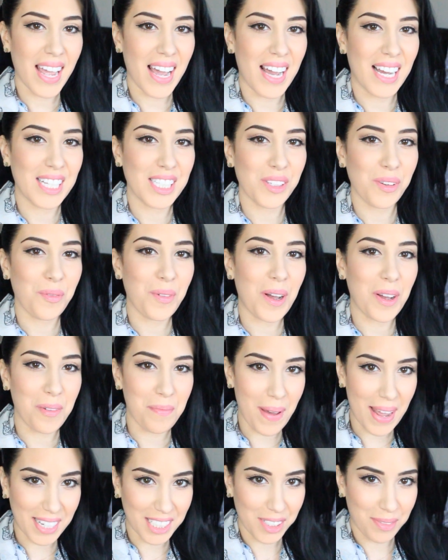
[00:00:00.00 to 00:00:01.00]
guys,
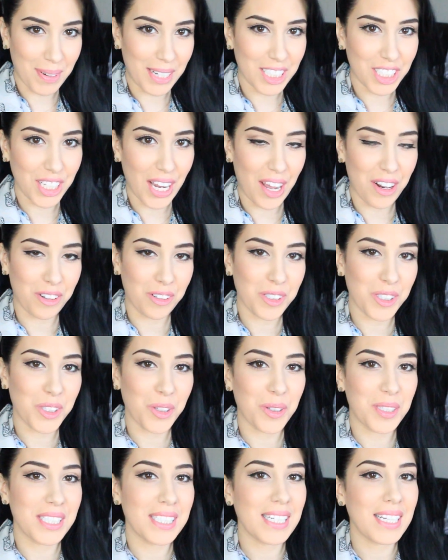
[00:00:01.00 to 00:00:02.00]
welcome back to my channel.
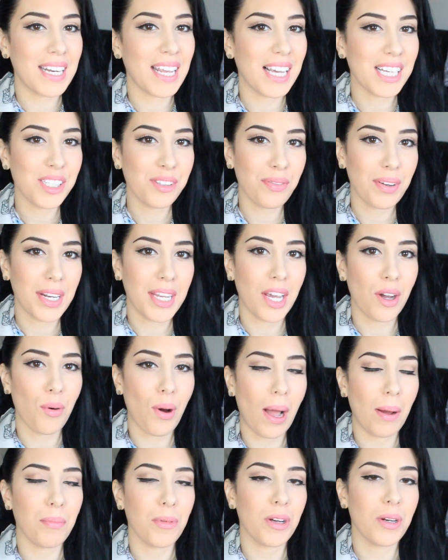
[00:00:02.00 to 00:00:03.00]
So in today's
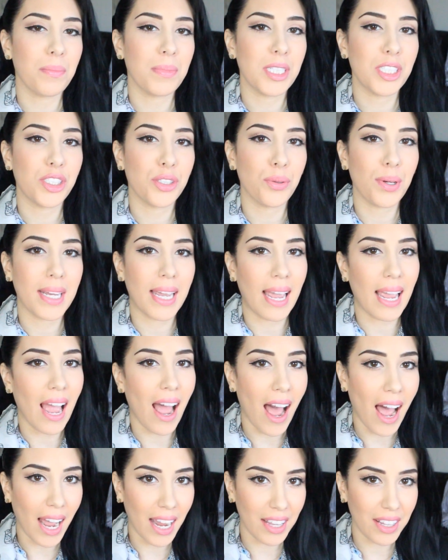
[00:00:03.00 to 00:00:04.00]
video, I'm going to be doing a
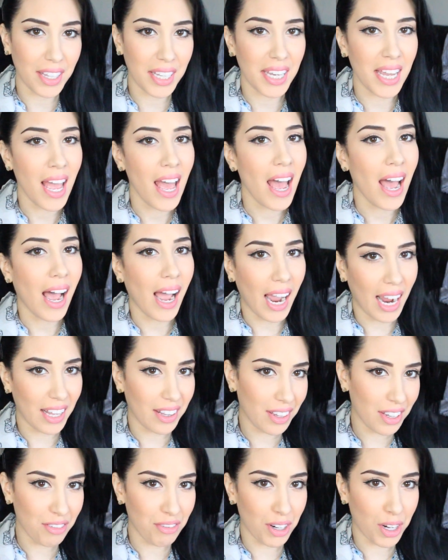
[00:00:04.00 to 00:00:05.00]
highly,
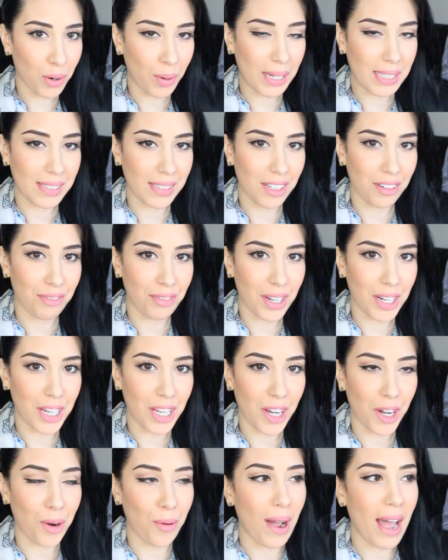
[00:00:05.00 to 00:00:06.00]
highly requested
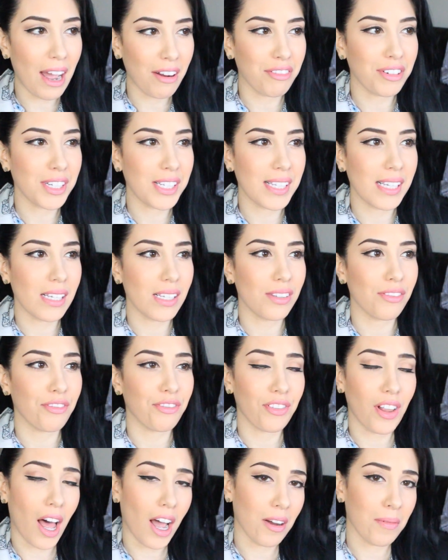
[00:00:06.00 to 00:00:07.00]
video ever since
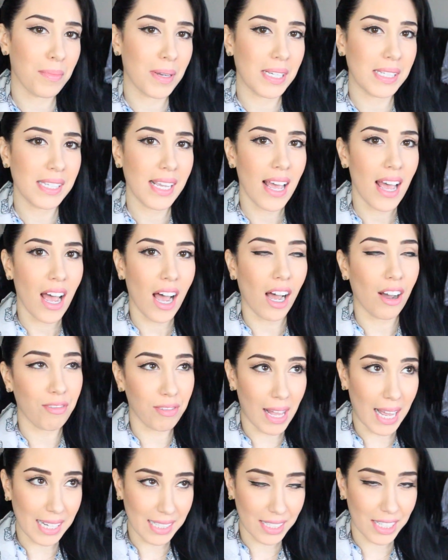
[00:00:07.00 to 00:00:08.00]
Vlogmas
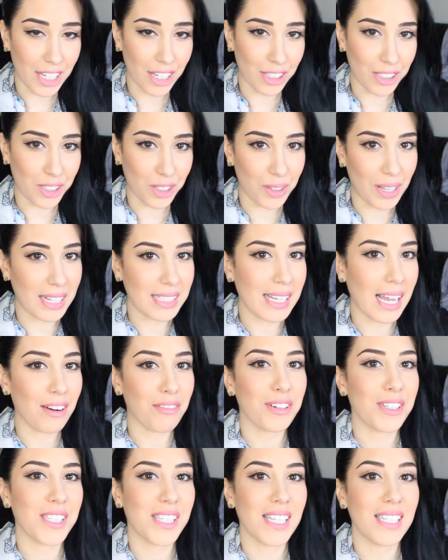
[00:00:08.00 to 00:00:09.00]
of last year. So that's
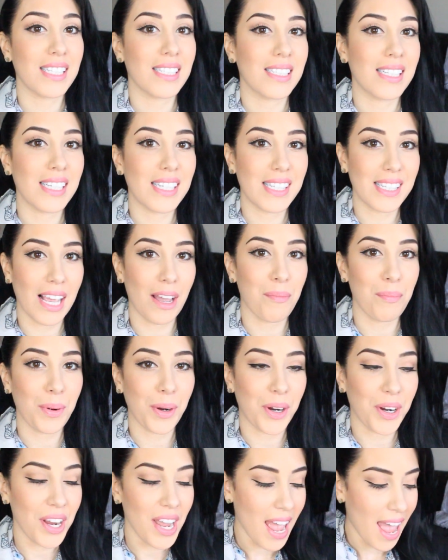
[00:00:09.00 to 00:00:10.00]
ever since
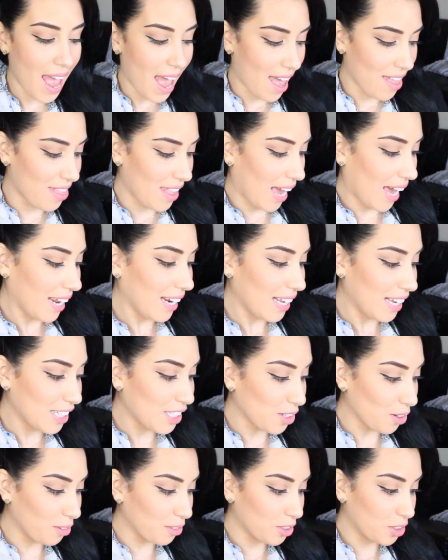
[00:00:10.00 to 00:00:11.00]
December. And that
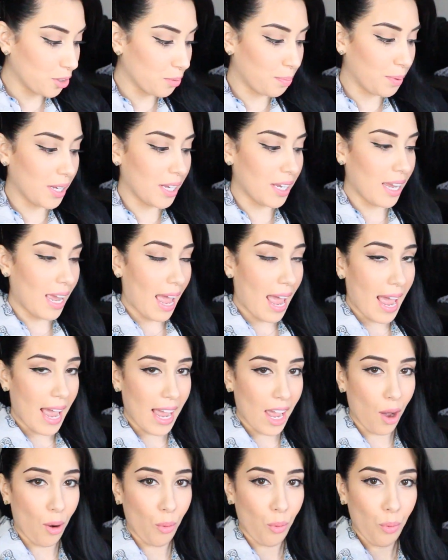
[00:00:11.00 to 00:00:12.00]
is going to be
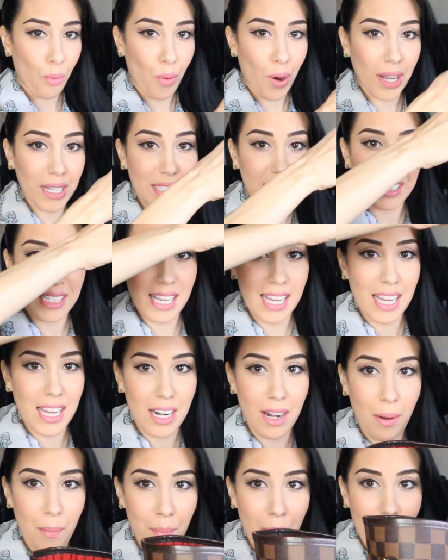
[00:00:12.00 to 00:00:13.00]
a what's in